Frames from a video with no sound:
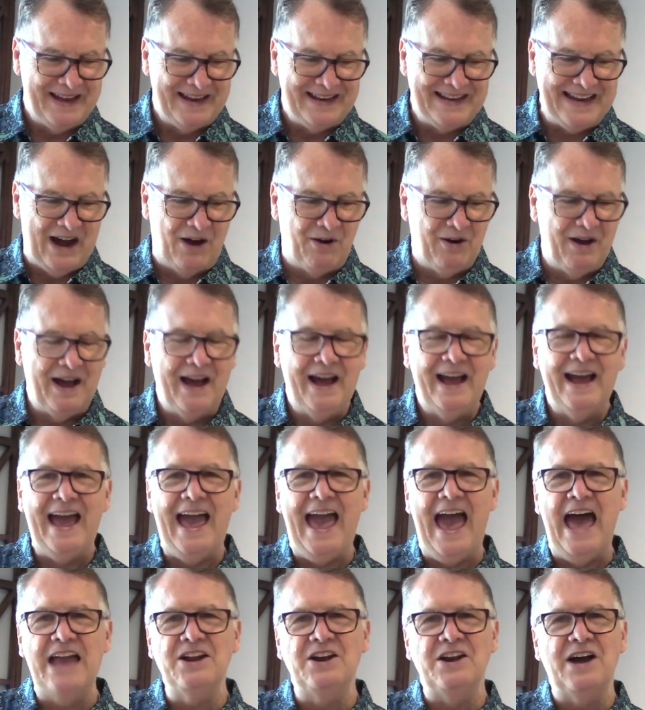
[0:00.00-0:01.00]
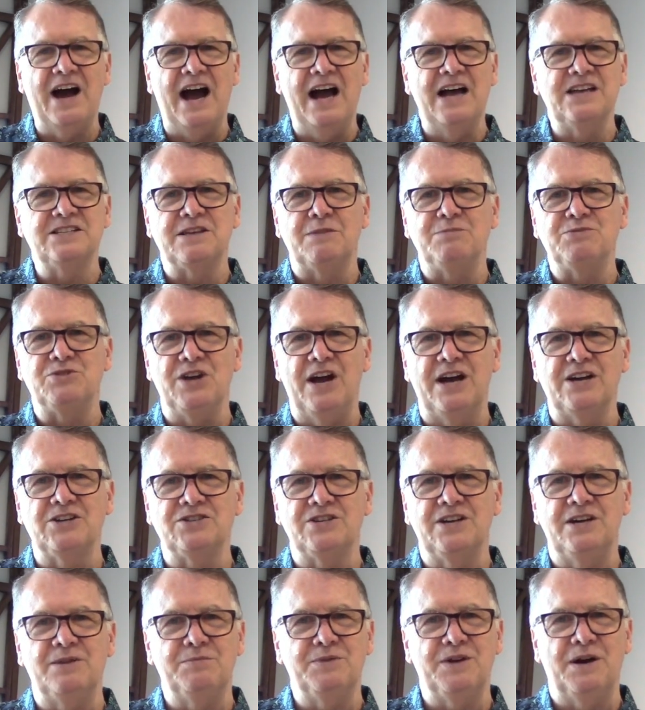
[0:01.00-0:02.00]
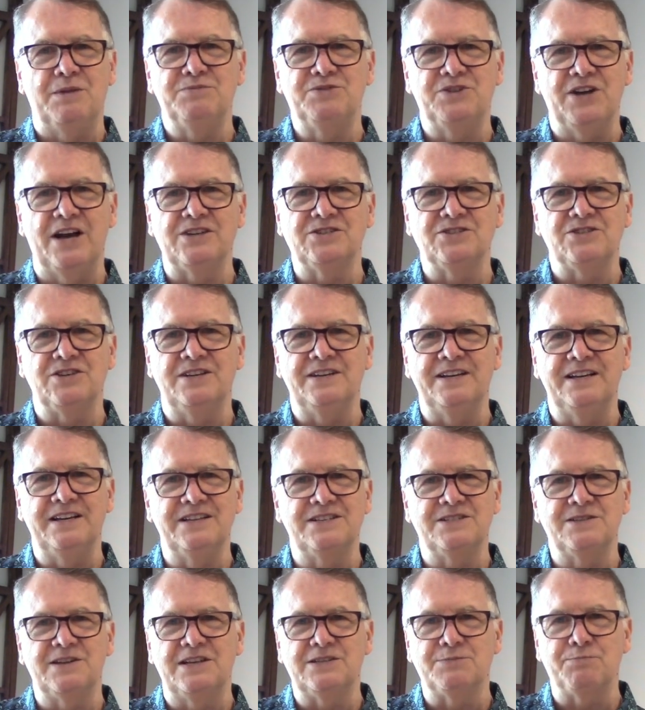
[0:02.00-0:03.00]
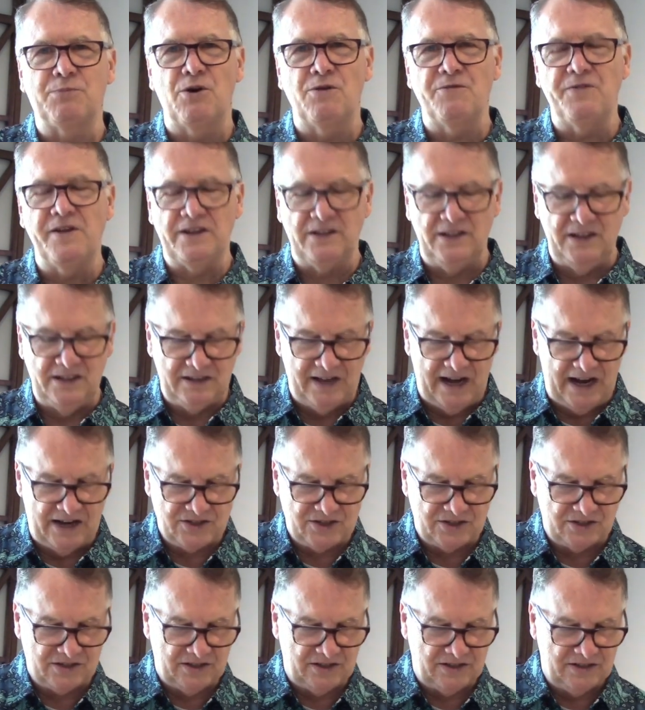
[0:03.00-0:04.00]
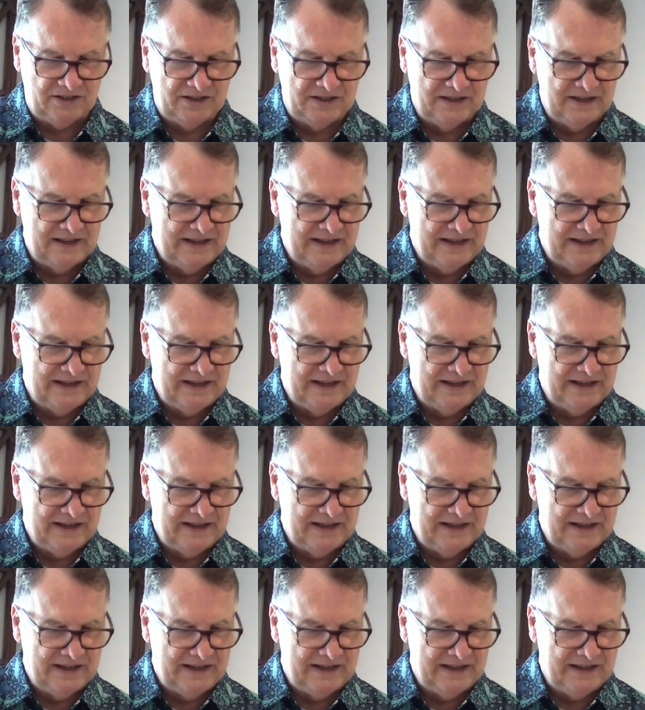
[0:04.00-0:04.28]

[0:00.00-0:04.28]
Now, Ananias' objection, objection is, is perfectly logical,